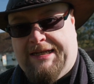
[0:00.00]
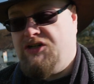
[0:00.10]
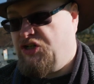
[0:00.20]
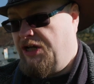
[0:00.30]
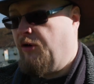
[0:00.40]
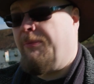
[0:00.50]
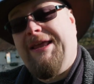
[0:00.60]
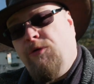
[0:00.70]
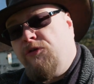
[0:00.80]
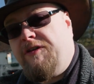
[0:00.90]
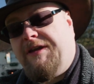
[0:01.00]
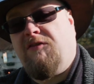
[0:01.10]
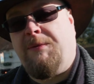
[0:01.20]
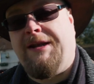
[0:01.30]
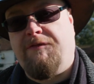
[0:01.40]
the show, but it also
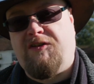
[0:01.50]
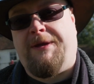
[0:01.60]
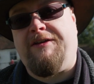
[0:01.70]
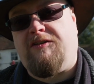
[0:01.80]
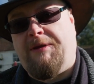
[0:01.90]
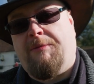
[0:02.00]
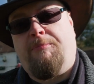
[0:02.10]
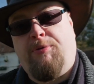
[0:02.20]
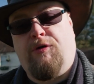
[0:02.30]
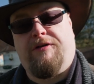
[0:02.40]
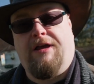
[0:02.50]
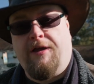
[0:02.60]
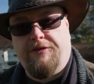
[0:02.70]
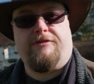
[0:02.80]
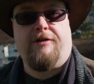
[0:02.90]
gives me enough space to be able to put
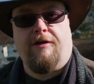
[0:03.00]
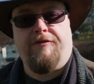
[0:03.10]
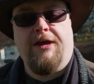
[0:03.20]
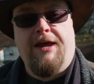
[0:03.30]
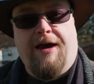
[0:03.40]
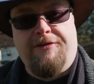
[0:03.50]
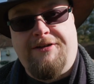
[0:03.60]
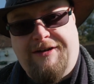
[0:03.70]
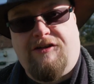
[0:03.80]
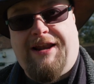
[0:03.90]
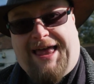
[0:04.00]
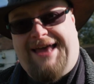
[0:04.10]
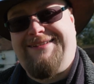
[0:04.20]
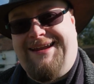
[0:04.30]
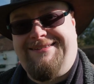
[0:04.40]
other stuff, other digital
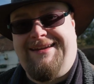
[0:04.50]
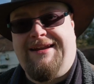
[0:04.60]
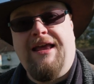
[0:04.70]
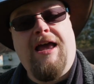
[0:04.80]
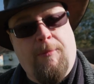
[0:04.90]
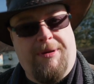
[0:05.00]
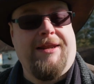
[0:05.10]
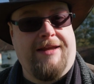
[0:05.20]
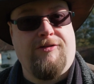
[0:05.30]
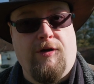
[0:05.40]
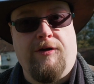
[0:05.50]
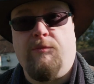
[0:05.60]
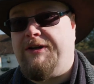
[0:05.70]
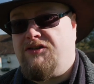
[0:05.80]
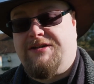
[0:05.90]
assets in a bit later
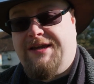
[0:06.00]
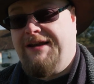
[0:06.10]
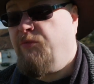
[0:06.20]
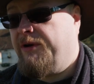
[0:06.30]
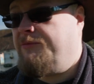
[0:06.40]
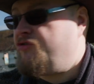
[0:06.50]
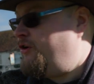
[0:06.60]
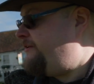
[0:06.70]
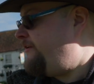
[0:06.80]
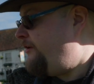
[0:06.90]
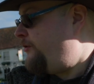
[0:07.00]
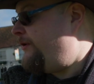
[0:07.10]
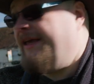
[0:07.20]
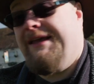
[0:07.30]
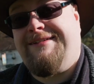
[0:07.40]
on, which is kind of what I'm trying to do.
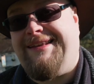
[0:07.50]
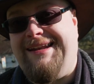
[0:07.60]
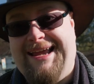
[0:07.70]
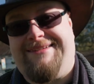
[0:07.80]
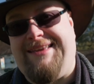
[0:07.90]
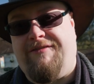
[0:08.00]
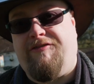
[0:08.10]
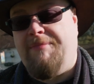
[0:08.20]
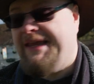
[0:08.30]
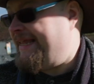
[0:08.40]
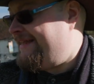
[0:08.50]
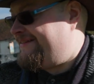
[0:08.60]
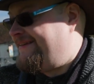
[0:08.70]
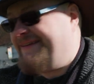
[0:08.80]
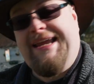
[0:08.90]
So the next thing for me
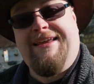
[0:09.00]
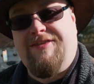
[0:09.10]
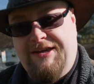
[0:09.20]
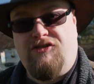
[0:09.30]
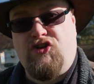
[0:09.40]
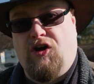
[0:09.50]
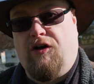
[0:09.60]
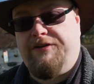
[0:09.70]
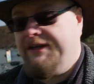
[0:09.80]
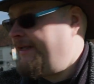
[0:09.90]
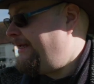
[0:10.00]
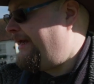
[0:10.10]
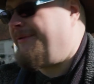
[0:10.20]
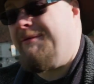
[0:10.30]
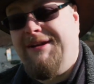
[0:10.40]
is to take this shot.
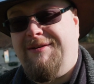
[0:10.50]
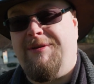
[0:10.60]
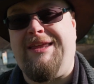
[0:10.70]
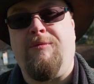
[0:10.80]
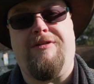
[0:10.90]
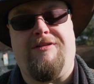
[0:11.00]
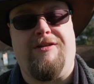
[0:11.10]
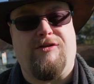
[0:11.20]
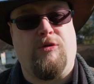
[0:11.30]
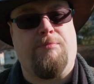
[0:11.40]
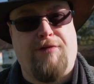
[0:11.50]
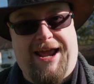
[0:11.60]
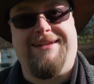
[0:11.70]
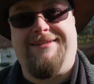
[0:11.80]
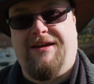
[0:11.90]
I'm going to do a thing that's called
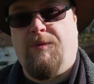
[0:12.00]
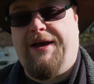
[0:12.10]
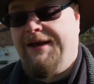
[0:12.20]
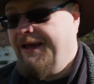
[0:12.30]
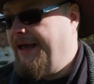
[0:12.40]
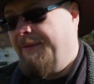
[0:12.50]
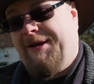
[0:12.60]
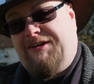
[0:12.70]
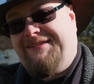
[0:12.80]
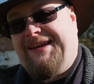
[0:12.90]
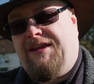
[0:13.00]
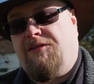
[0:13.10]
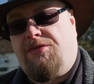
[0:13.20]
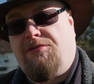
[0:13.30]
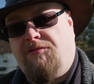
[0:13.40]
bracketing, where I'm actually
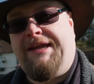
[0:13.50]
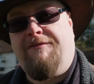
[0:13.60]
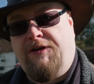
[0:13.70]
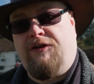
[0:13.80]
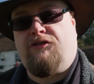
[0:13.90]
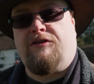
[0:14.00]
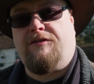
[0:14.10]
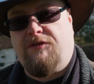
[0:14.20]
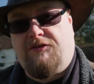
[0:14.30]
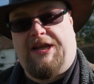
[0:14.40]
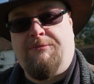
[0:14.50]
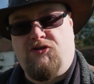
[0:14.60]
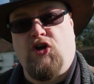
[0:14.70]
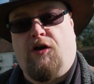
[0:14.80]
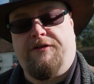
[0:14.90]
taking 3 versions of the same
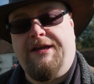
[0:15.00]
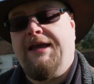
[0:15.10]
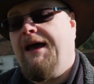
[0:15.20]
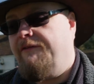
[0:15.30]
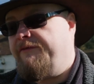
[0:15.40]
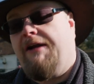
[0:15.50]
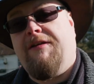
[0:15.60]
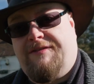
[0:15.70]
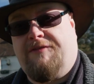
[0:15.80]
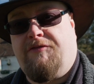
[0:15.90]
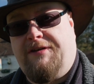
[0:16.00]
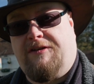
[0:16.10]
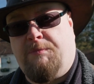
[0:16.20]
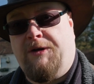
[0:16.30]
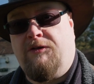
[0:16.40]
shot at various different
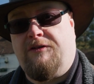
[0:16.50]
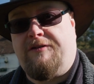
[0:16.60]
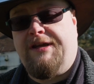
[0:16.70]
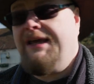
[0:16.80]
exposures,